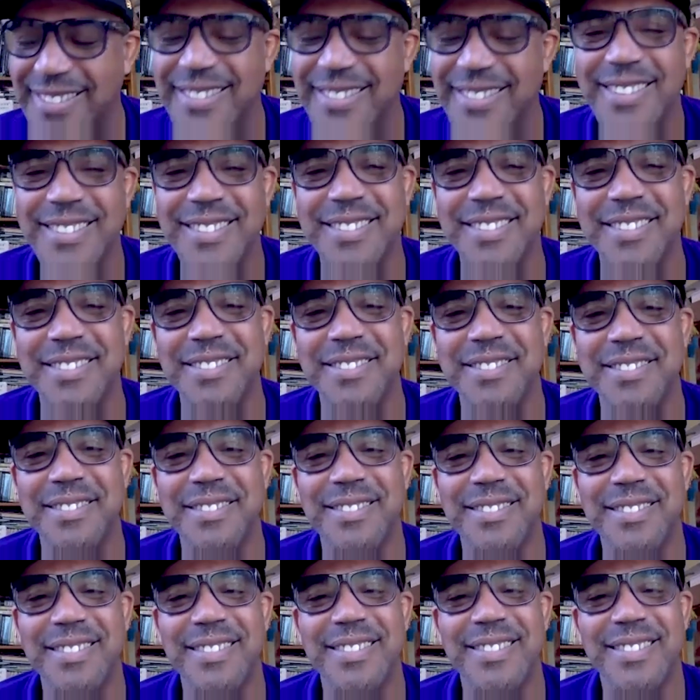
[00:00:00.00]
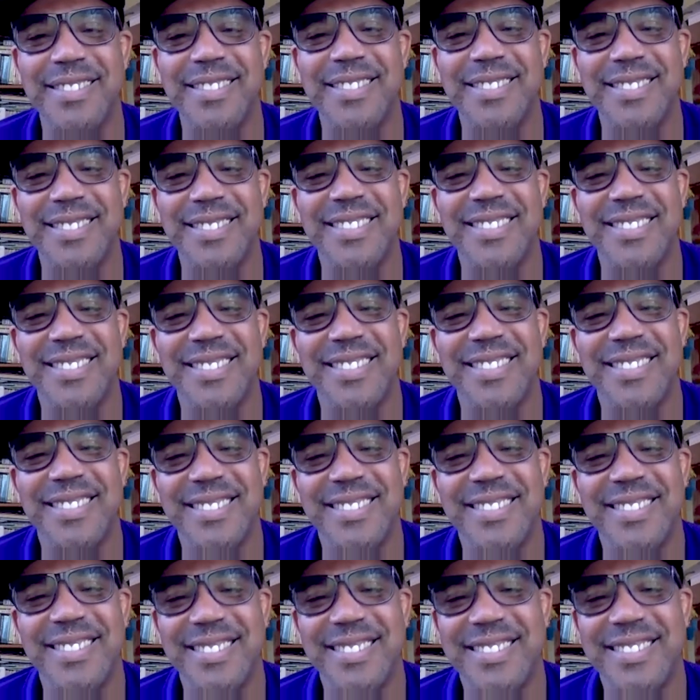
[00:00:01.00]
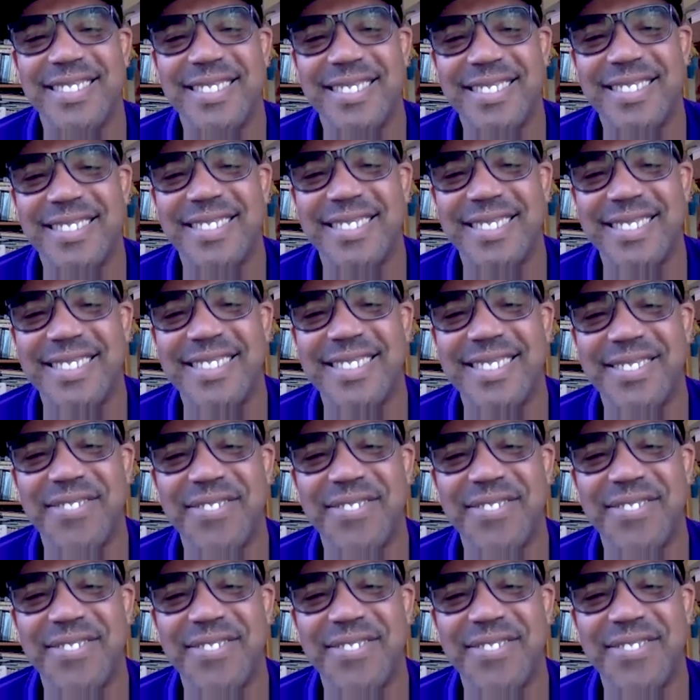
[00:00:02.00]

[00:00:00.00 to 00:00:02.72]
No words are spoken by the person on screen.